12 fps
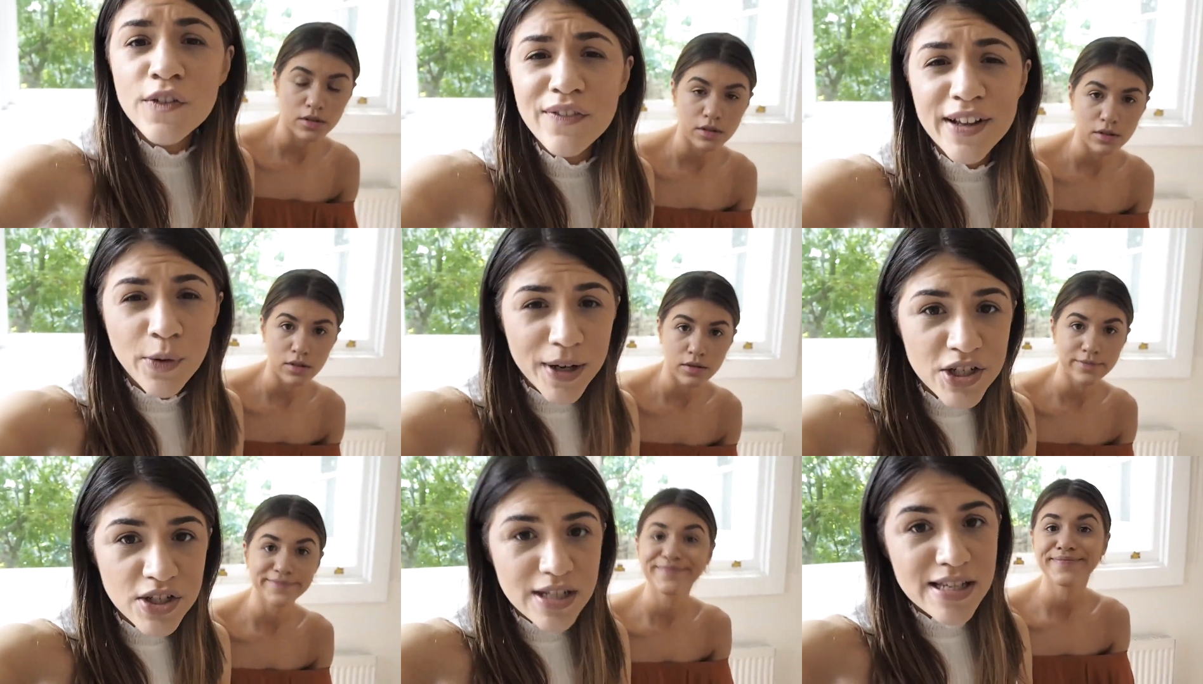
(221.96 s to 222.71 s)
Speaker 1: if you have any
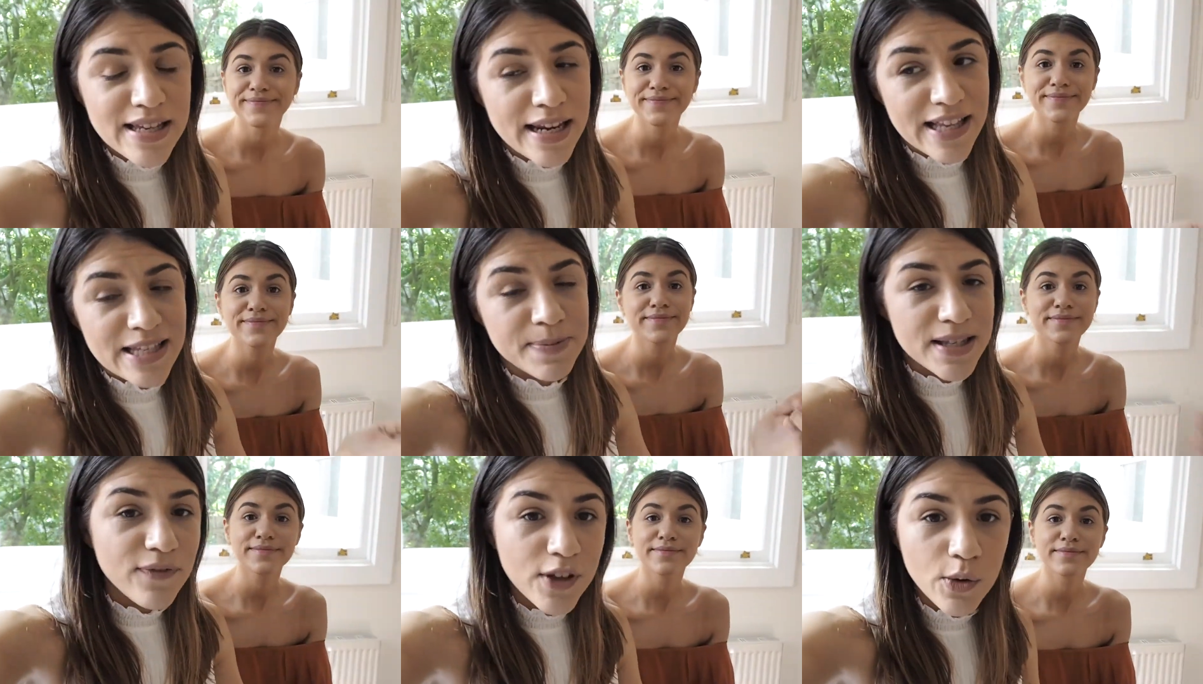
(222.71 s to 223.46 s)
questions, anything
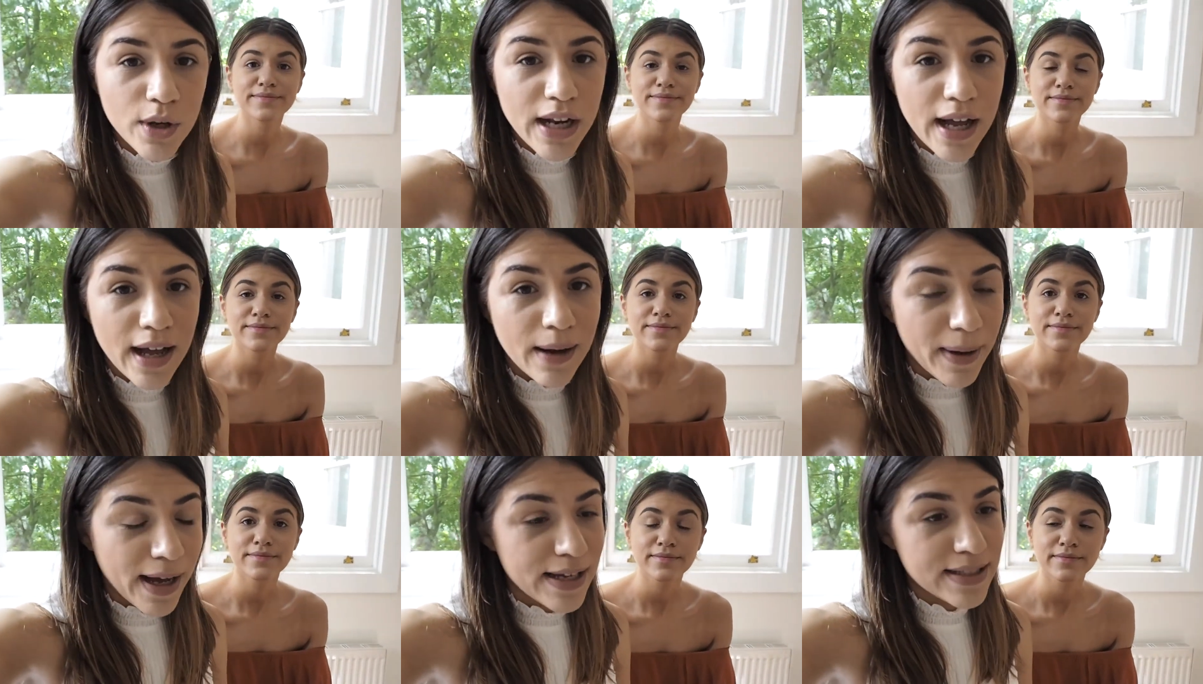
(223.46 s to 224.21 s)
specific you want to
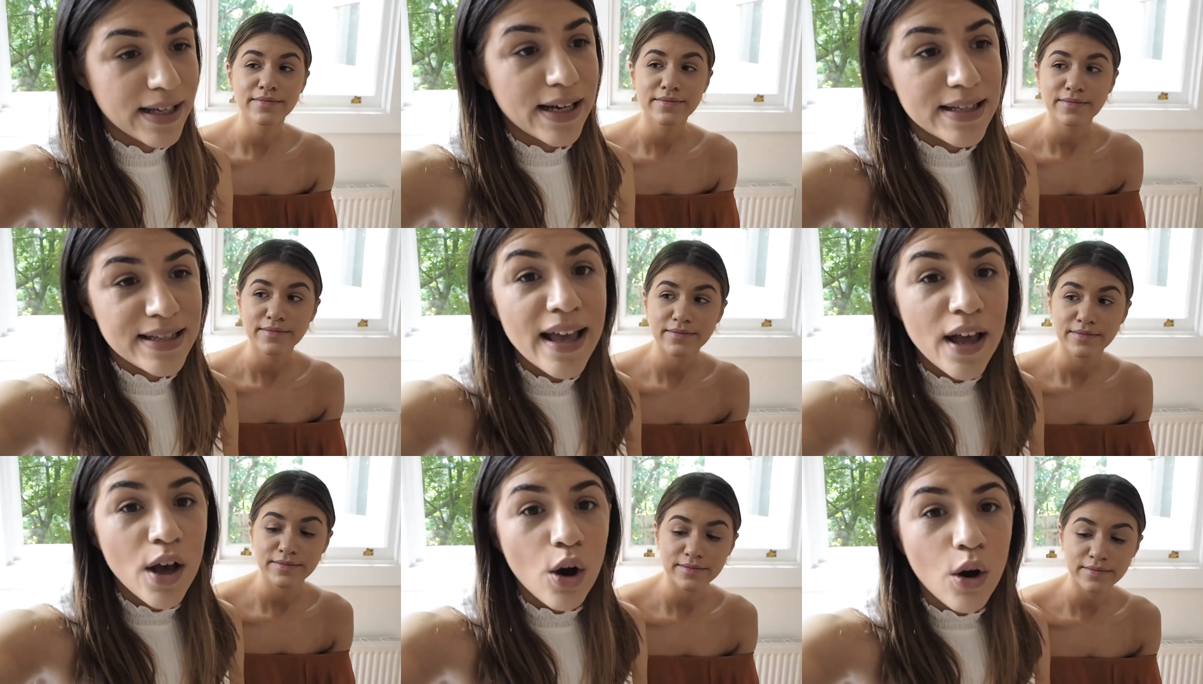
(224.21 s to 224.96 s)
ask us,
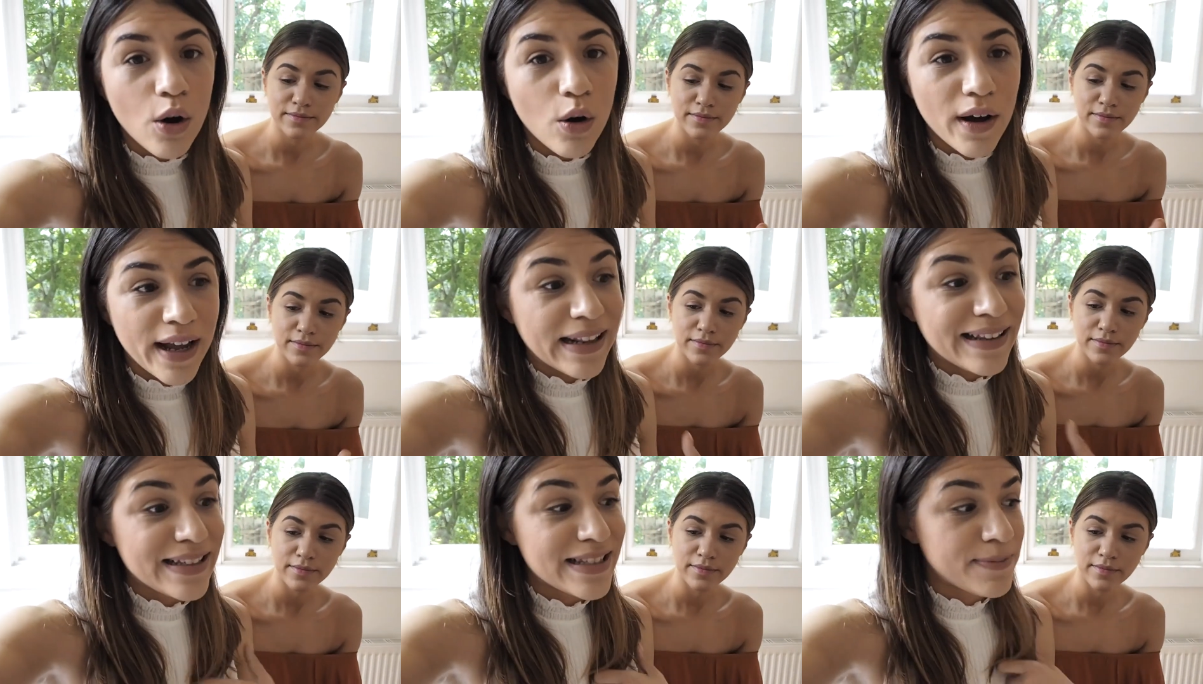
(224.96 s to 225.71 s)
or
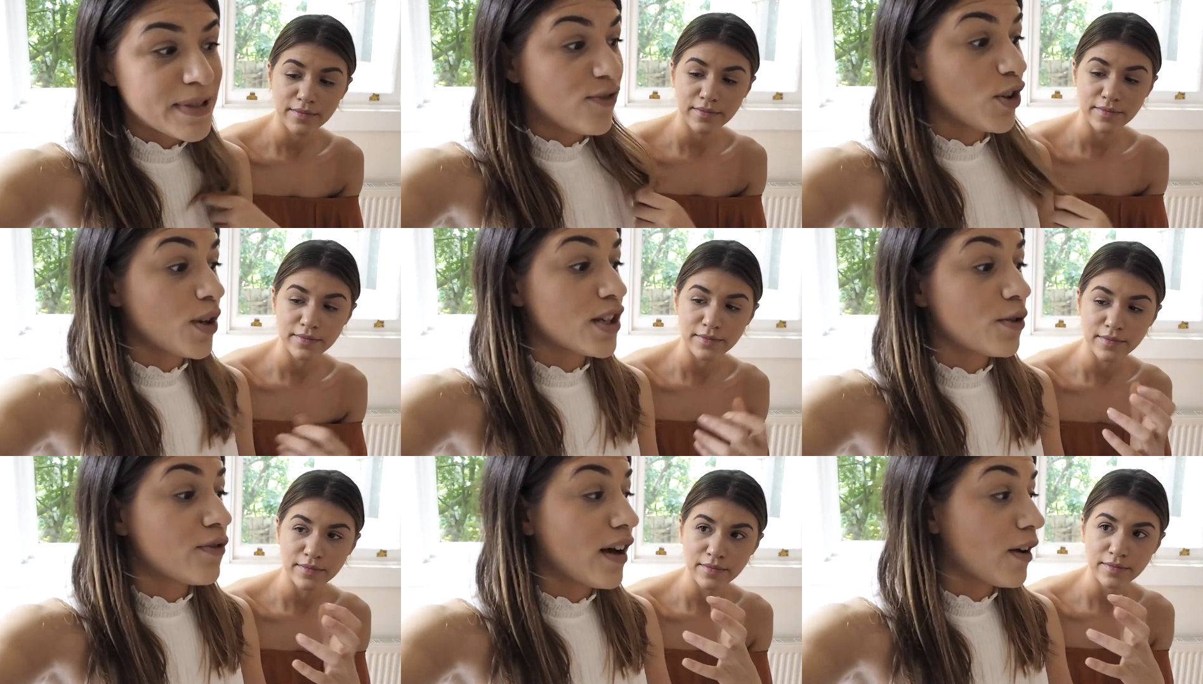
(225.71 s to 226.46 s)
anything specific you want to do,
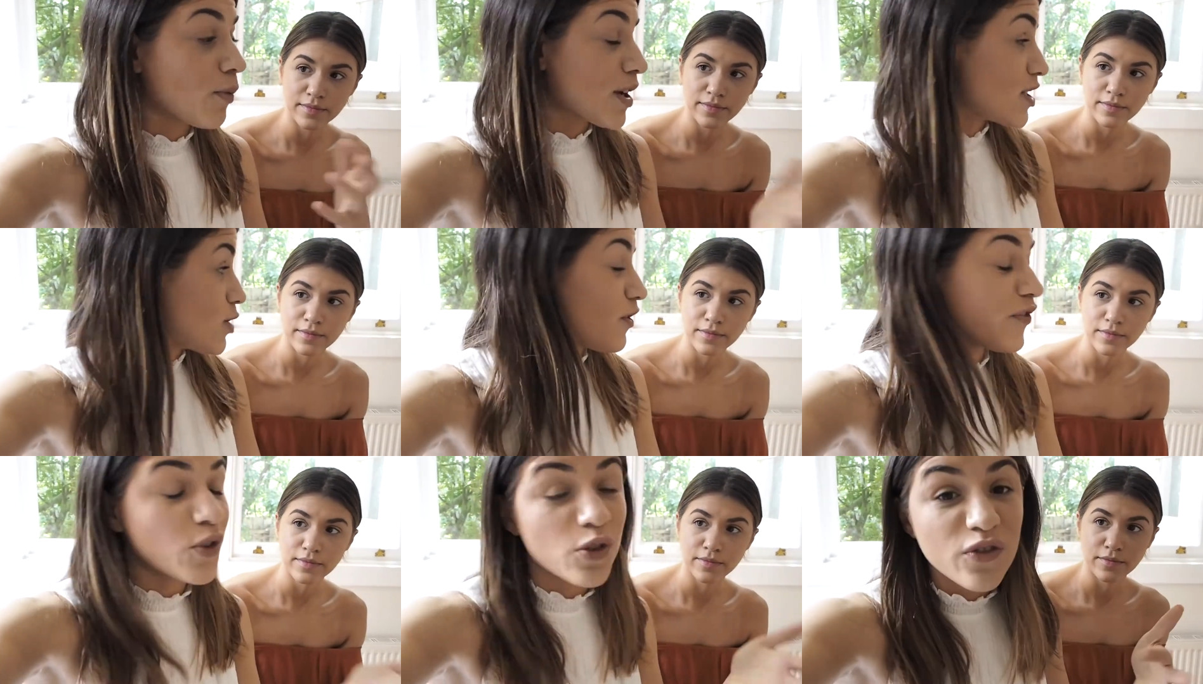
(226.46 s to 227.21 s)
if you want us to do a
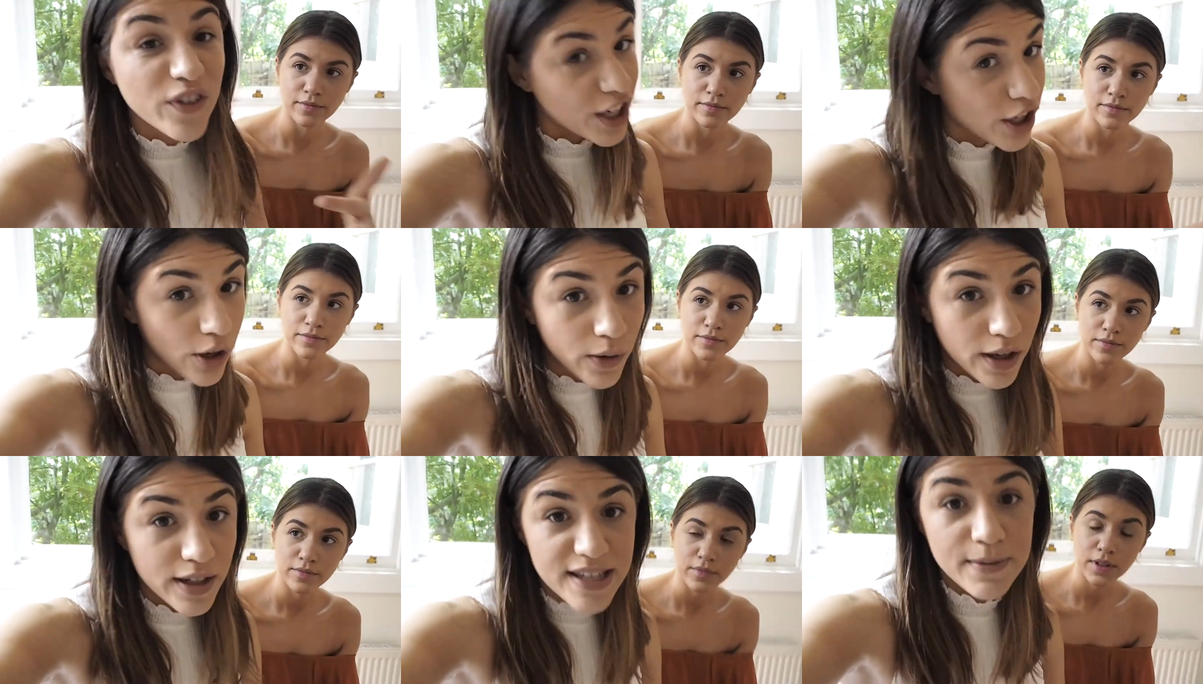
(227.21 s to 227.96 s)
full video
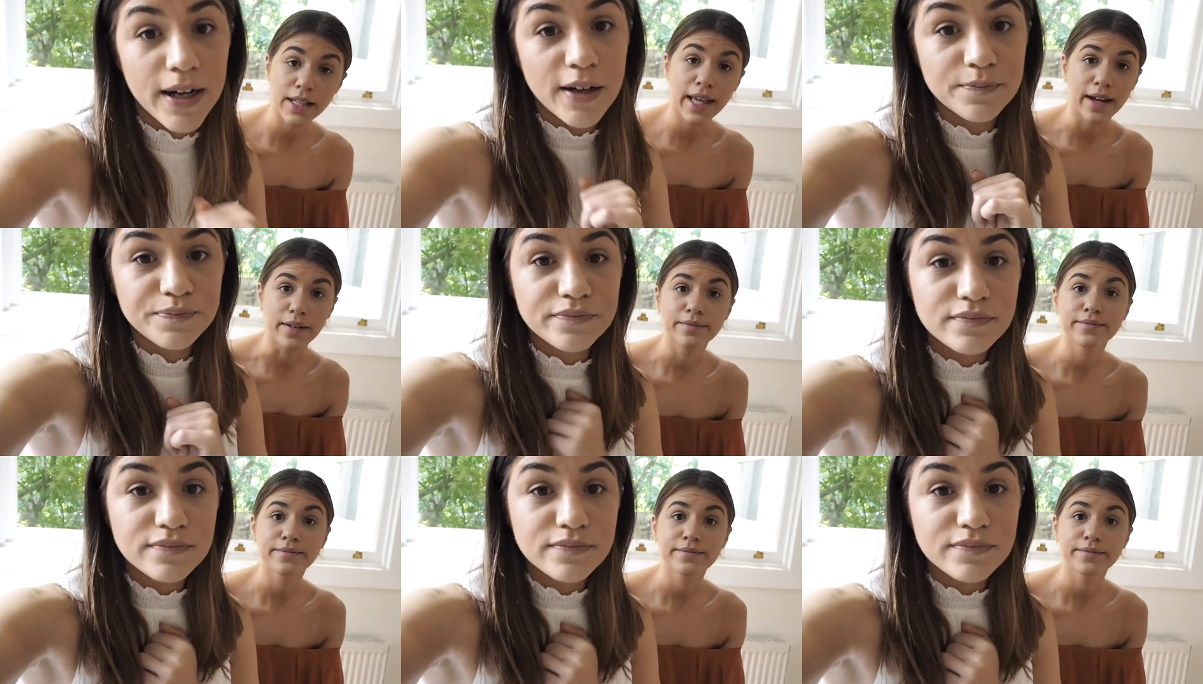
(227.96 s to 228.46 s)
on as well. Yeah.